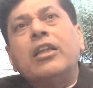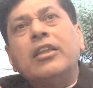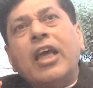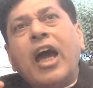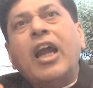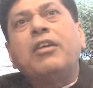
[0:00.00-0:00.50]

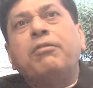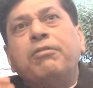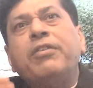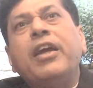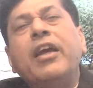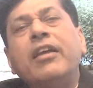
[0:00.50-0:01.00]
that
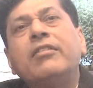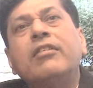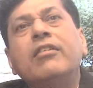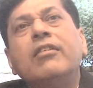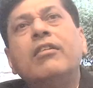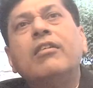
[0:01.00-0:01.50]

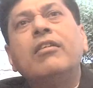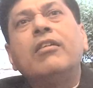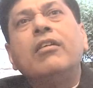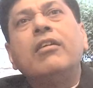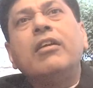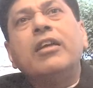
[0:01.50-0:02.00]
faith
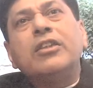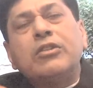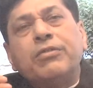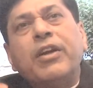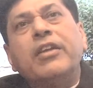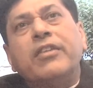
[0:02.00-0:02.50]

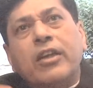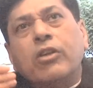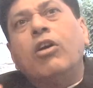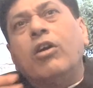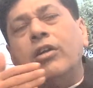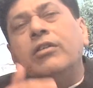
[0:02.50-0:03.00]
is faith in
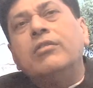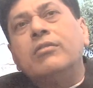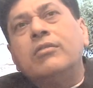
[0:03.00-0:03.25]
God.